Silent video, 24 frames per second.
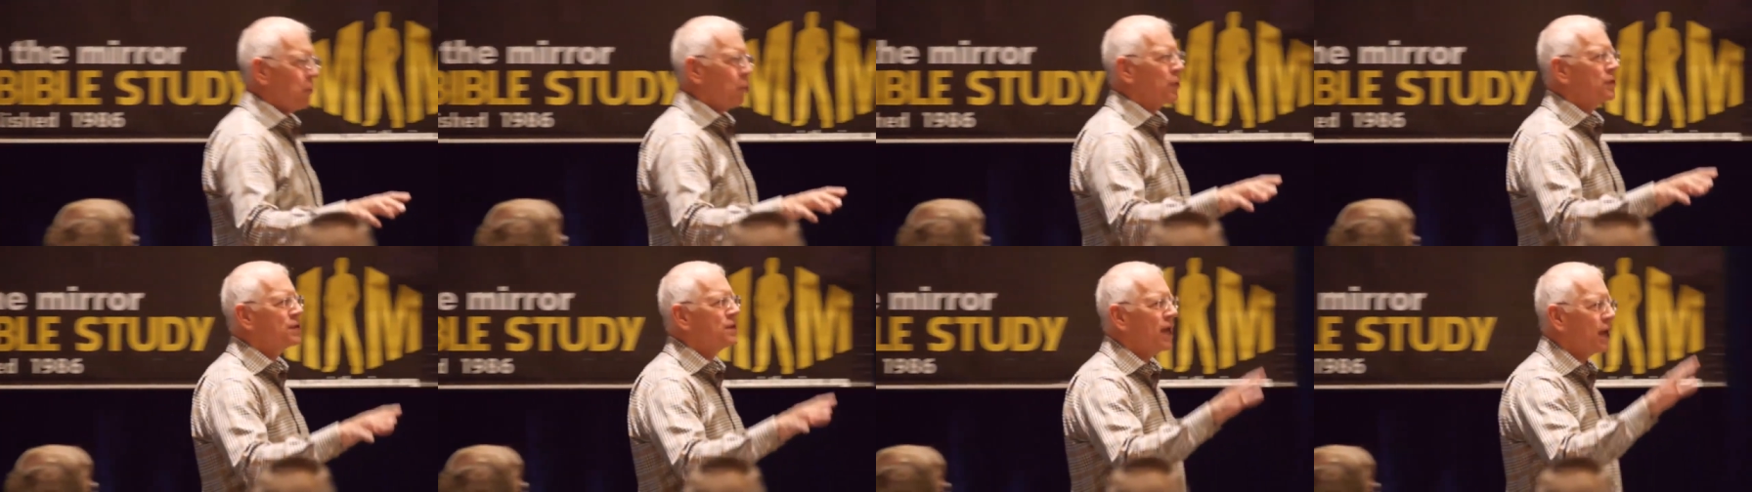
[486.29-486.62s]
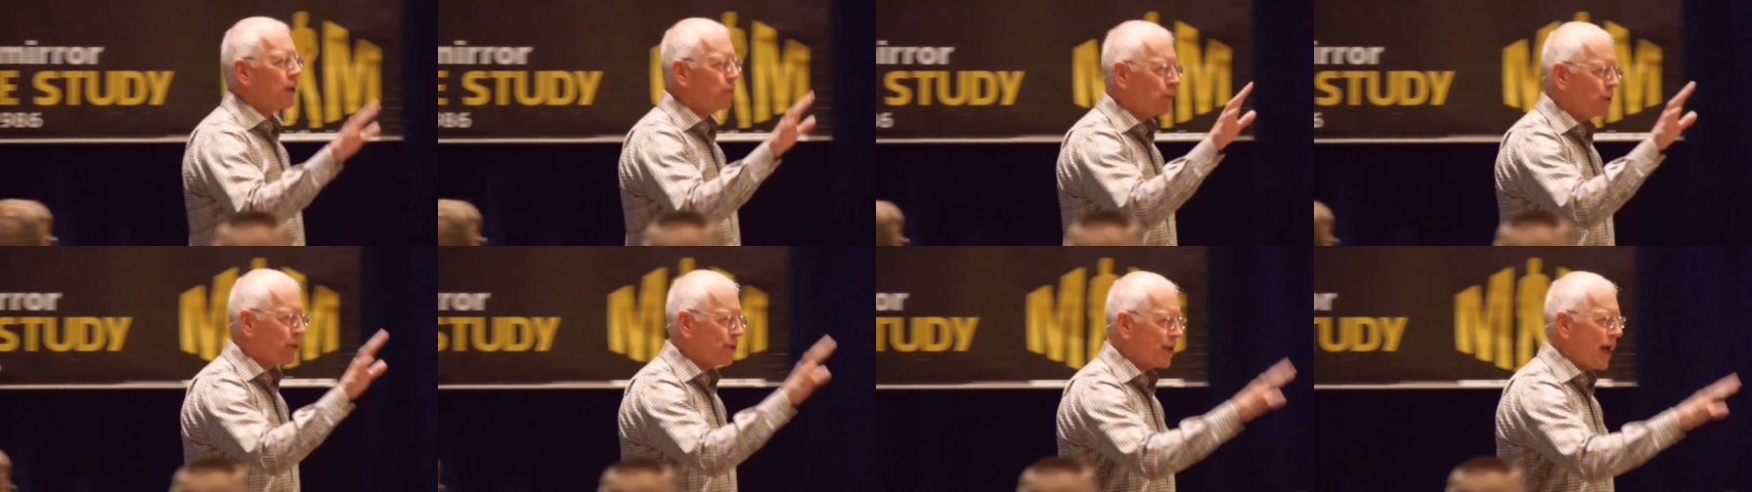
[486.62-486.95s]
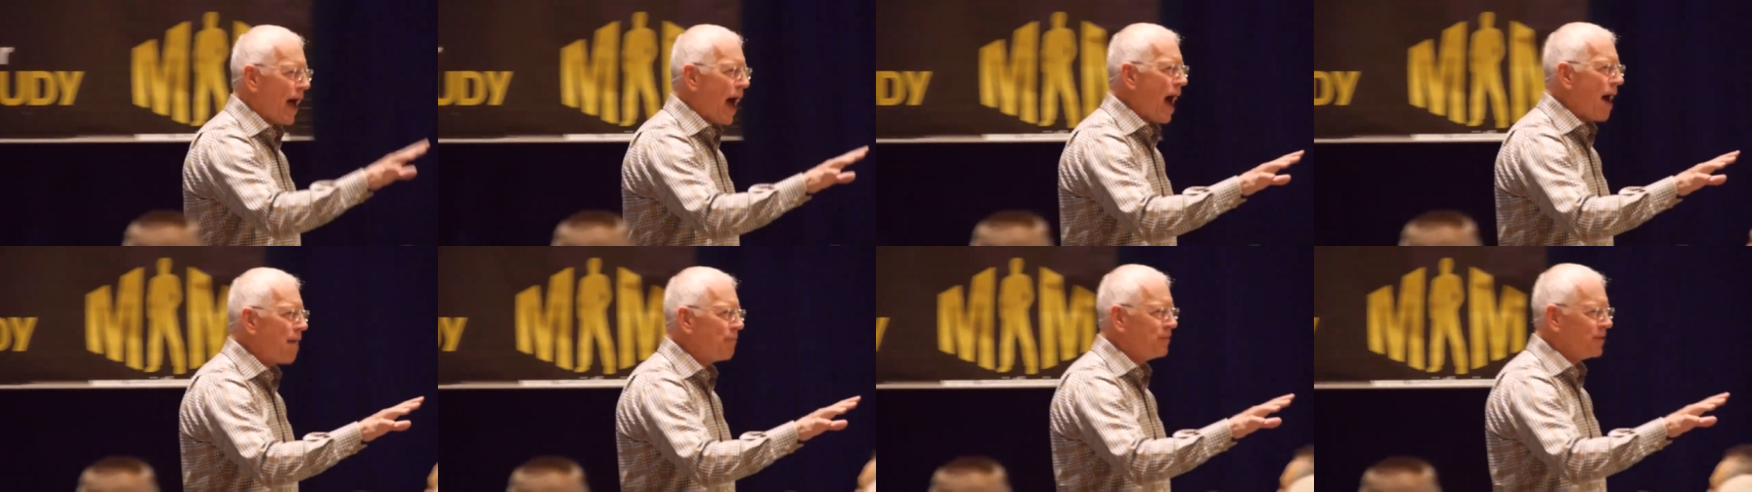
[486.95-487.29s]
will take what's
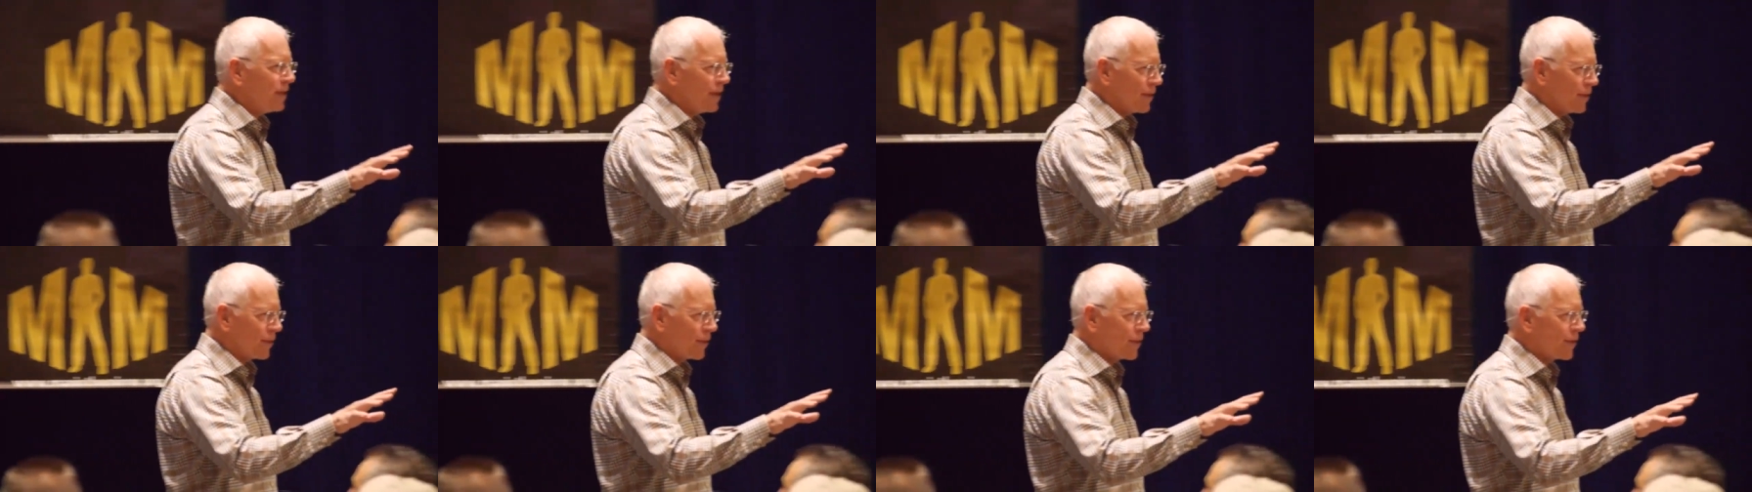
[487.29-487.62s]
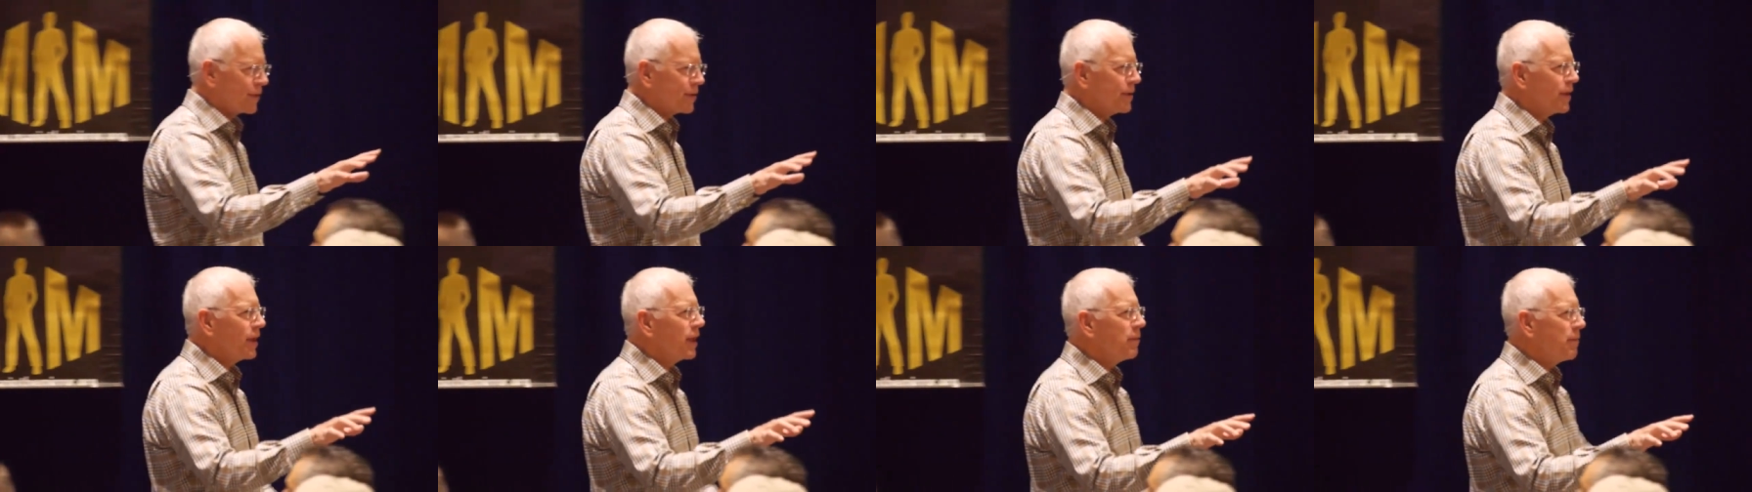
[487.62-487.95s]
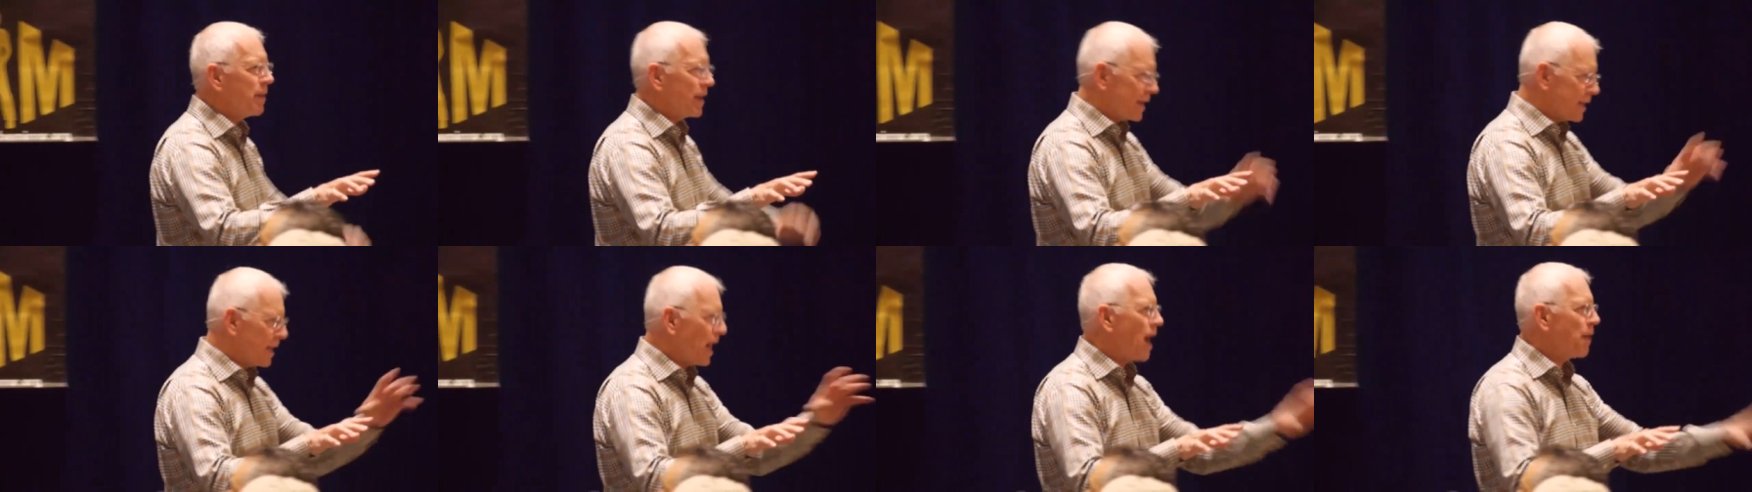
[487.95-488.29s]
obvious
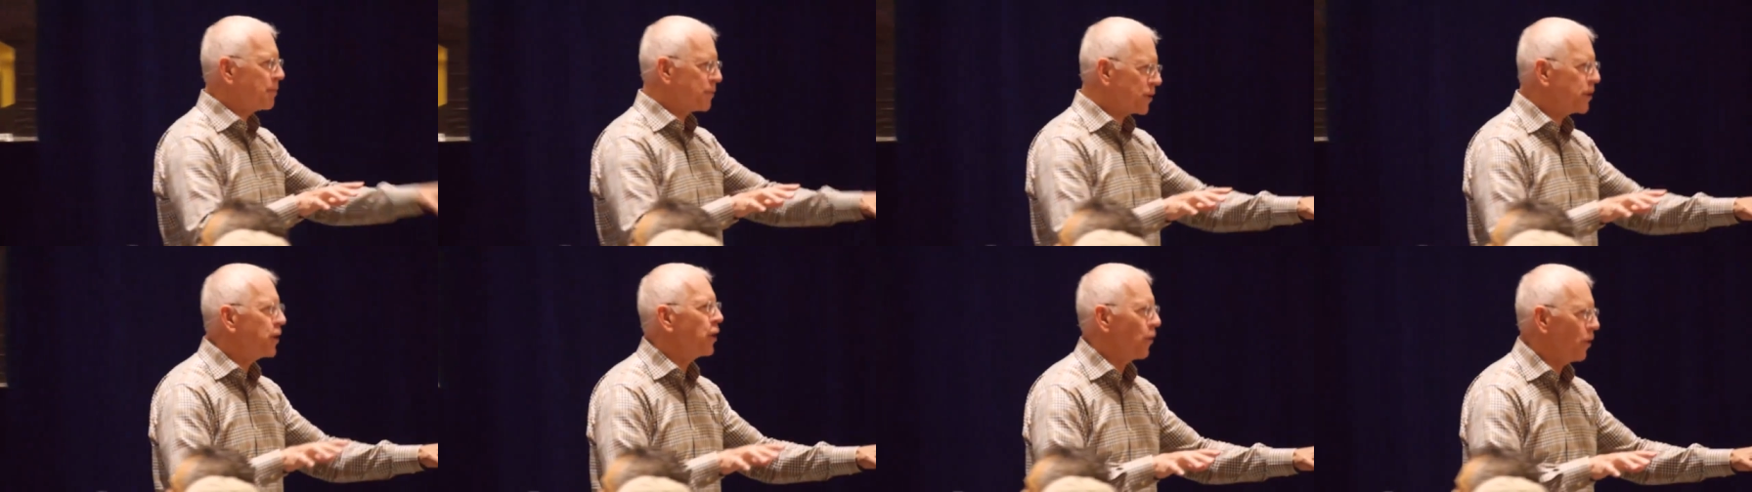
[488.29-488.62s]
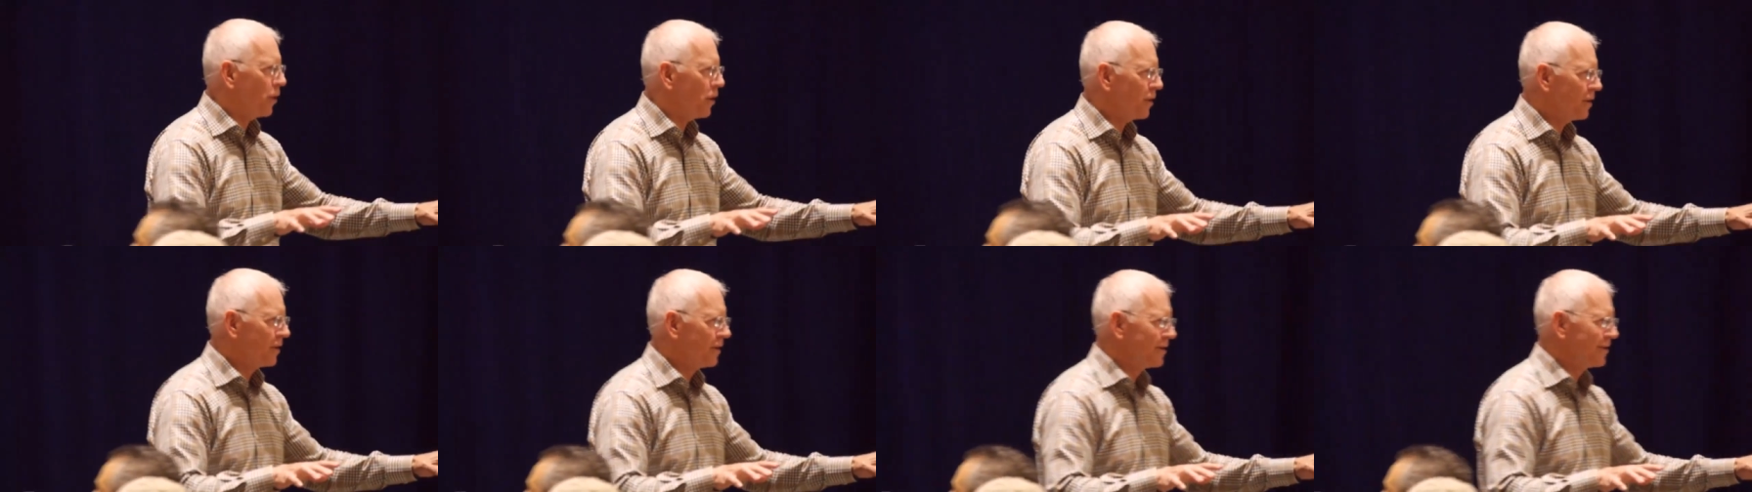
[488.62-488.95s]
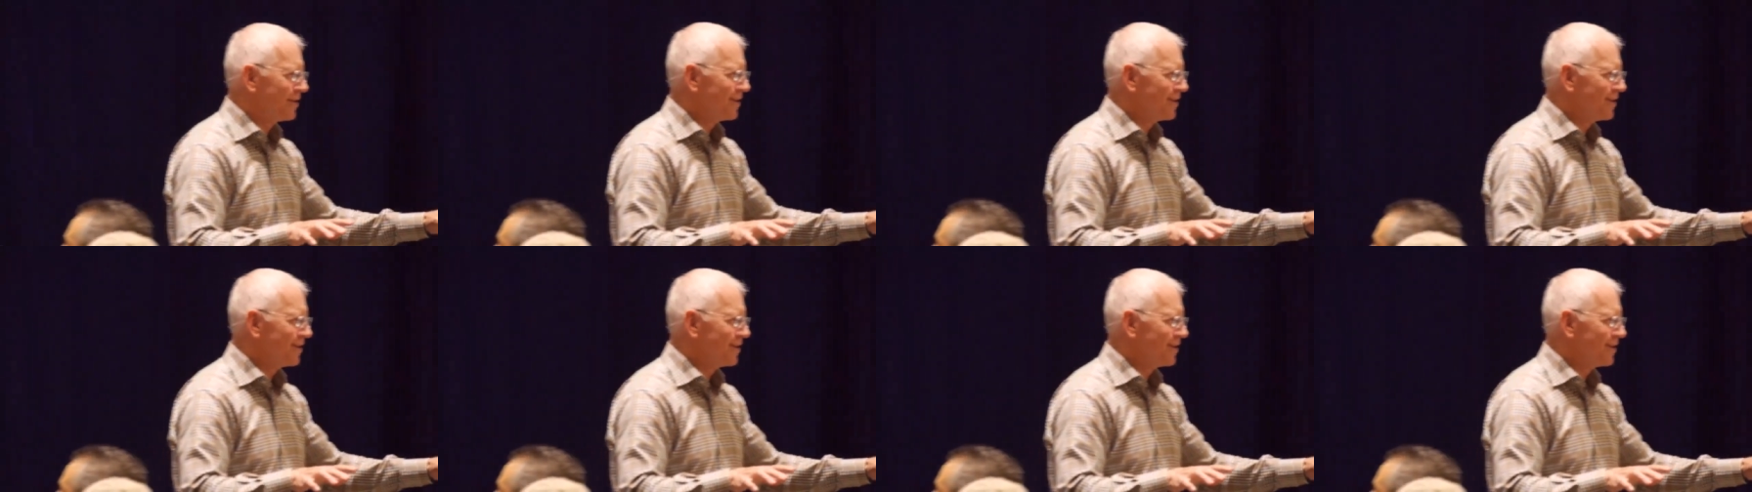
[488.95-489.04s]
and make it obscure.